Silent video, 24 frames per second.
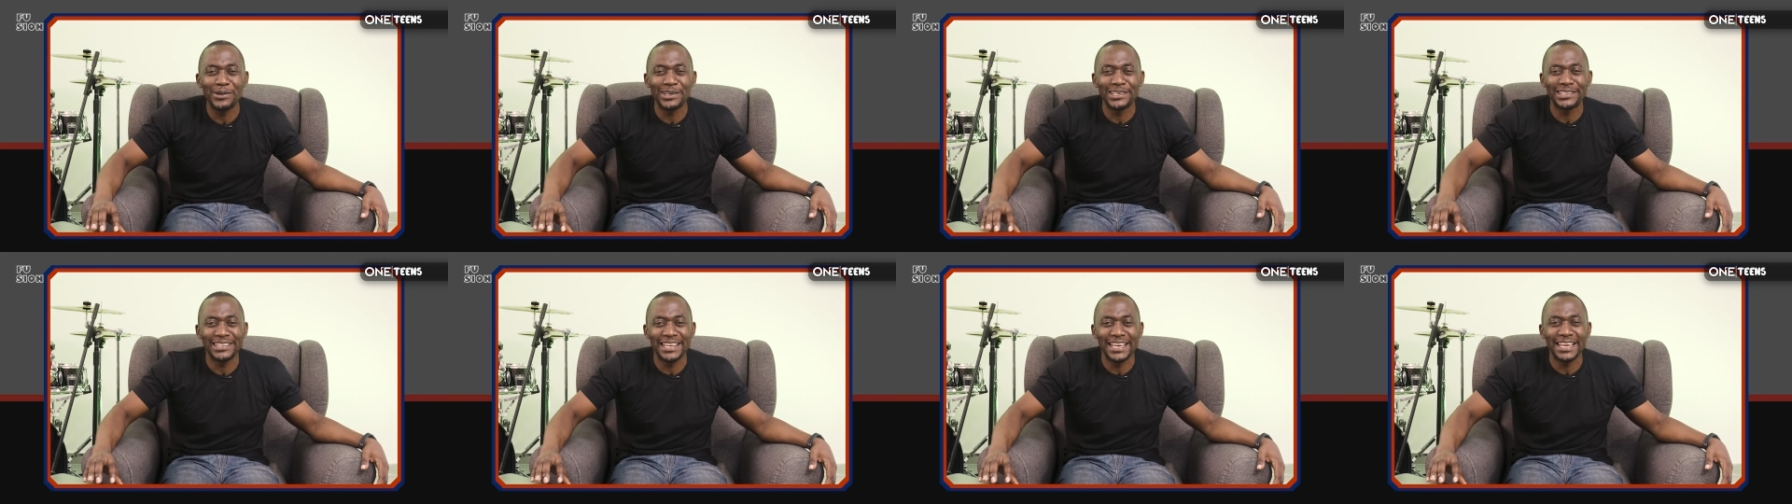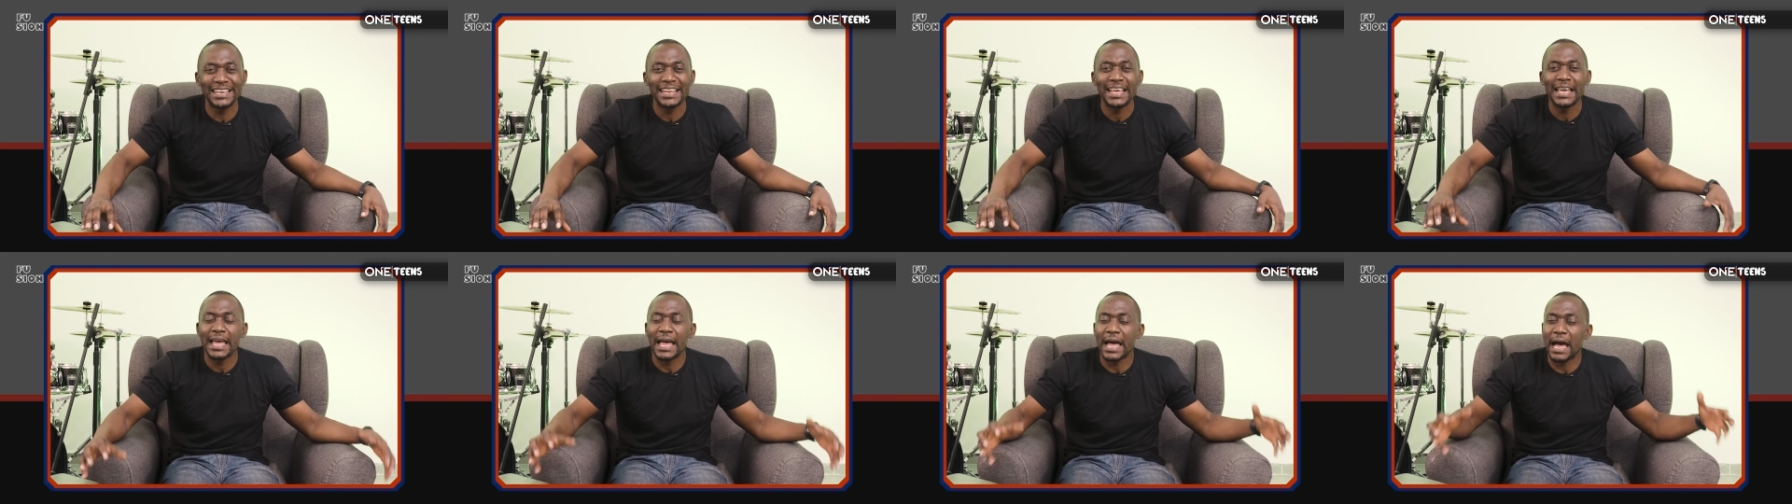we say
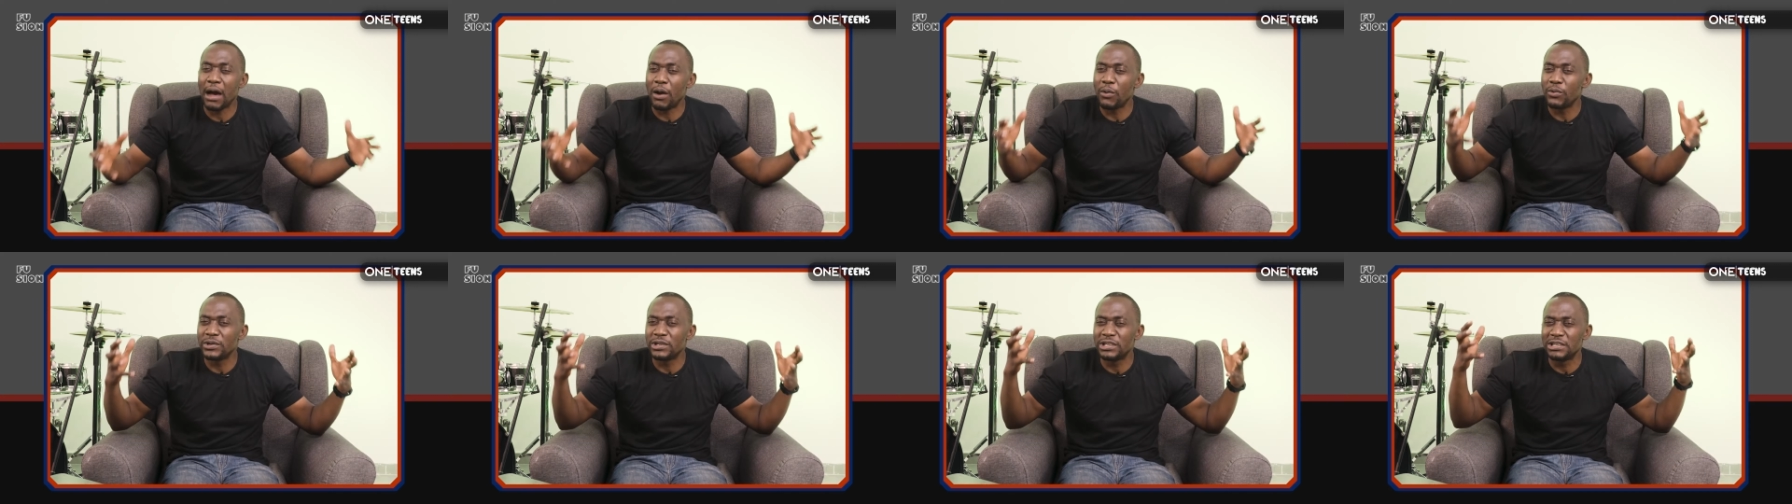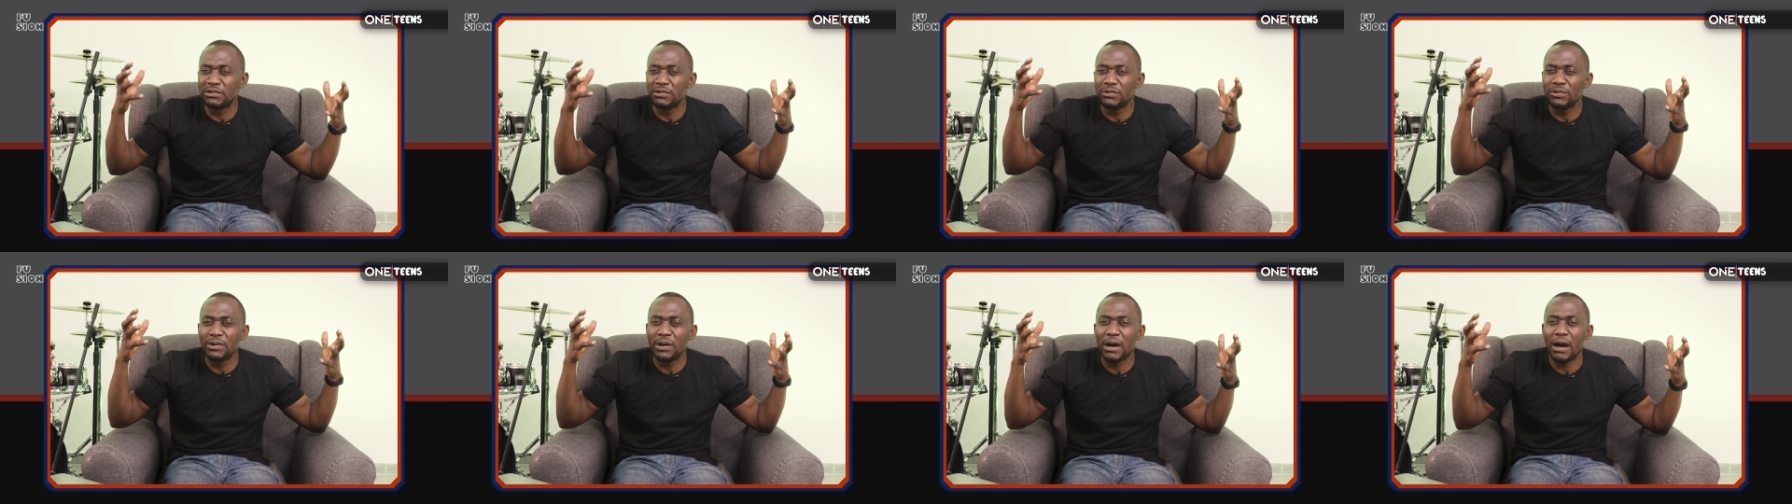it, how we
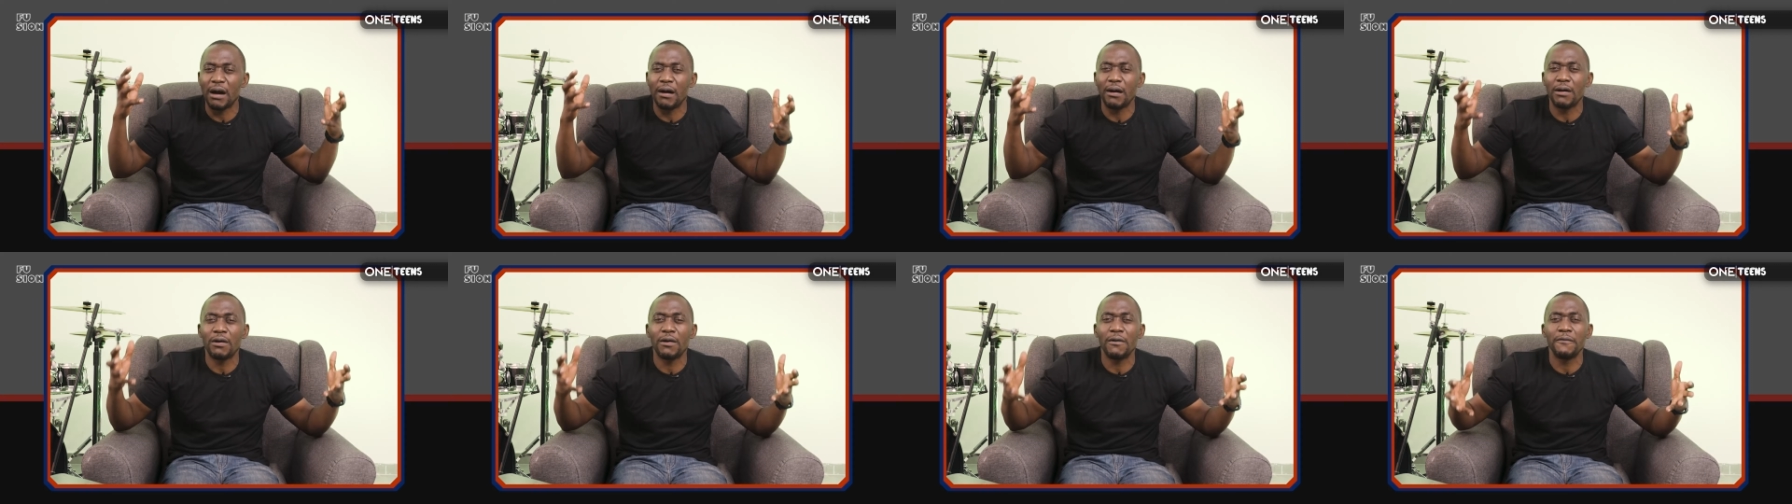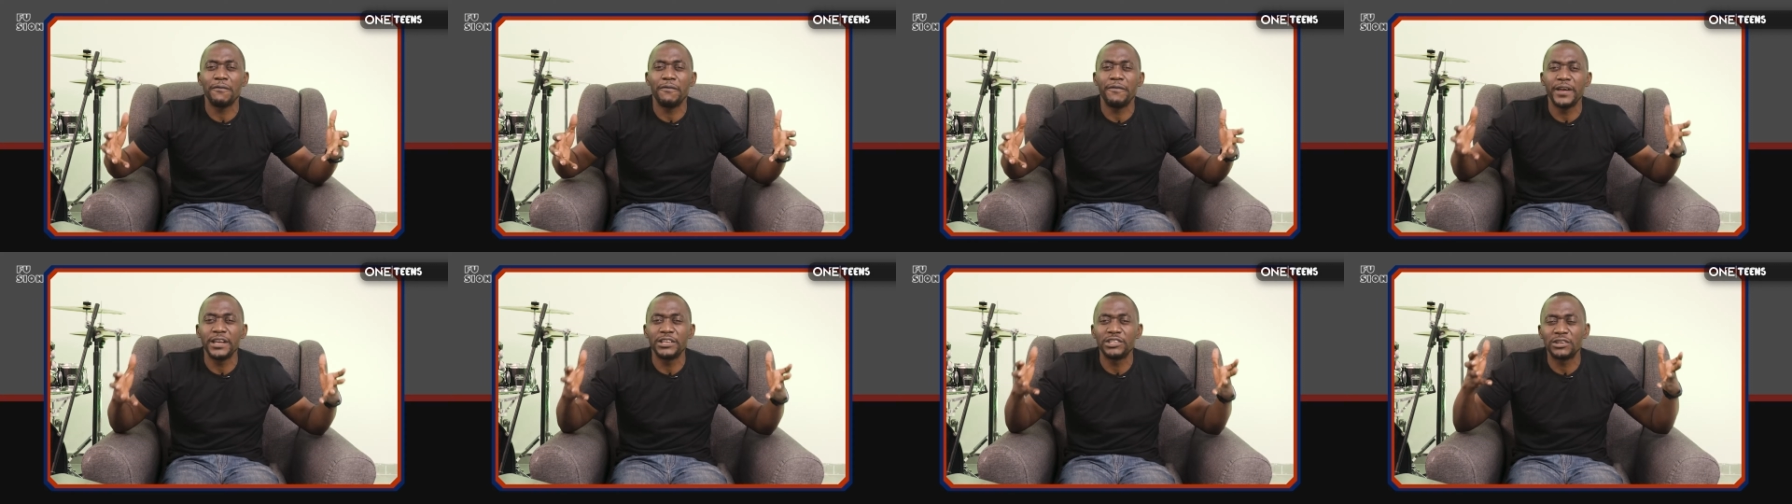do our
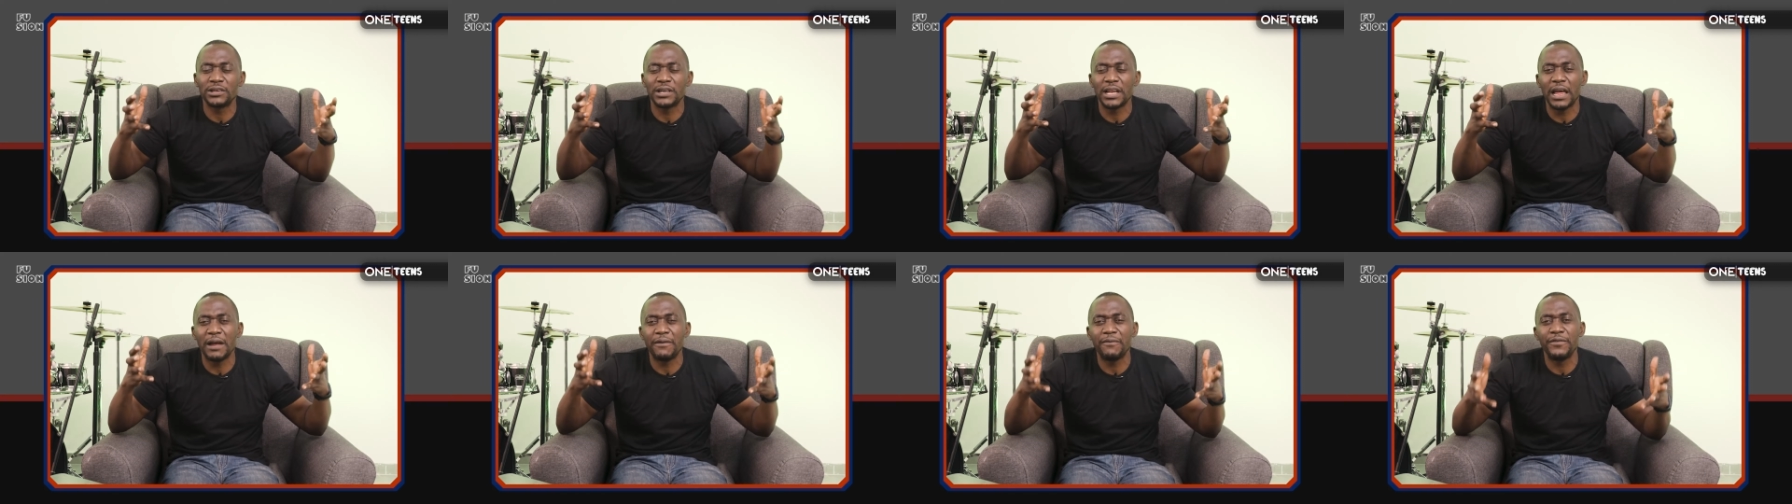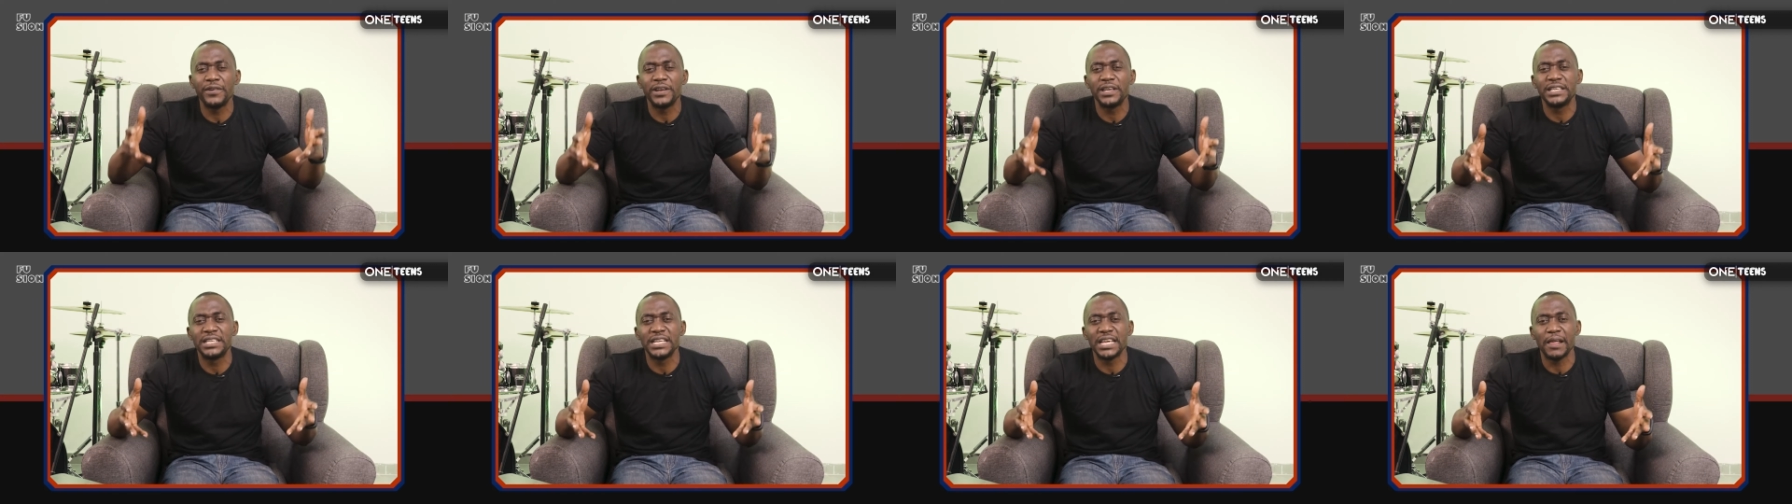confession
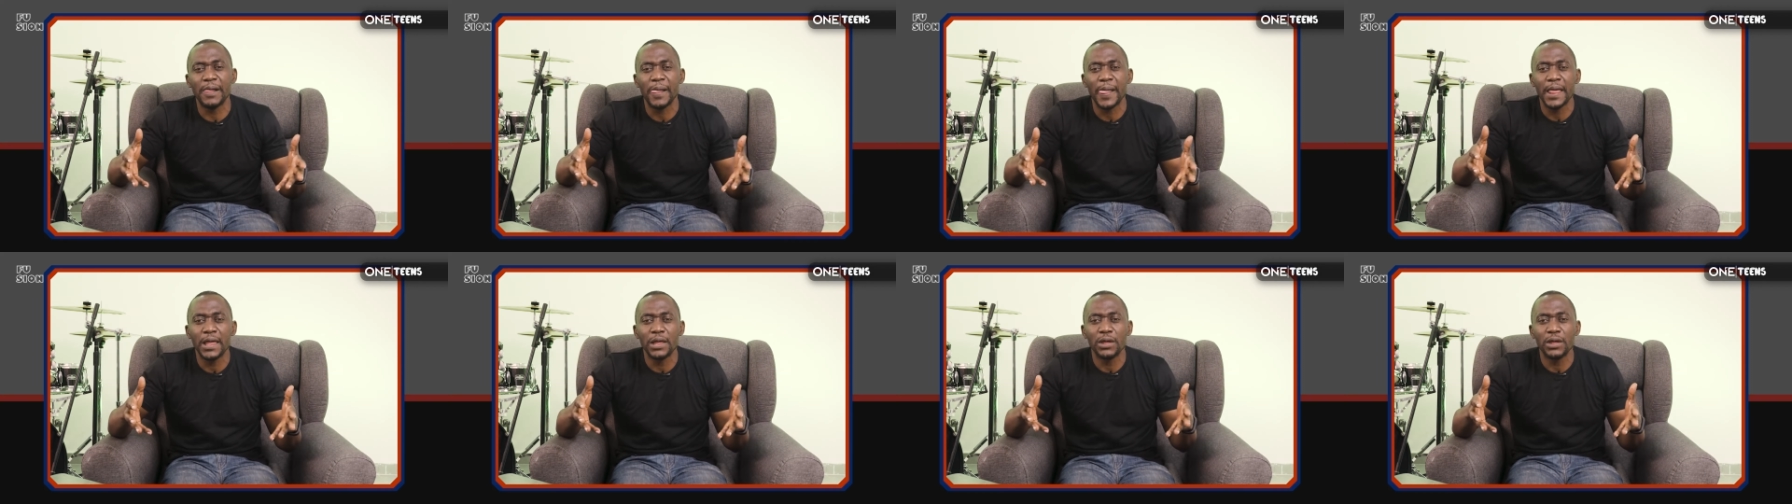every day.